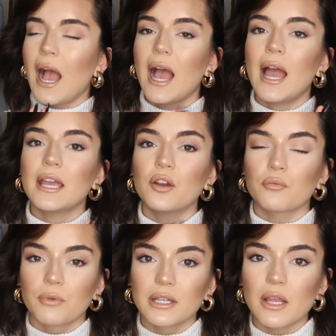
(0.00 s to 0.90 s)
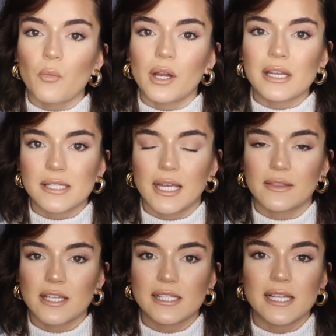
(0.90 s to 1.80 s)
I really wanted to
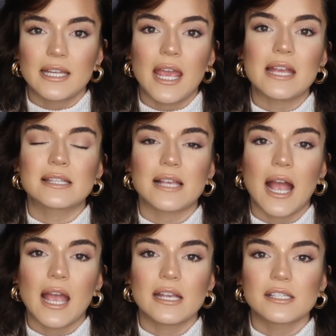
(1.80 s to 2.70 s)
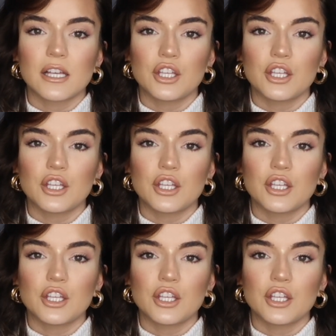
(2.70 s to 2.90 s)
get this in a size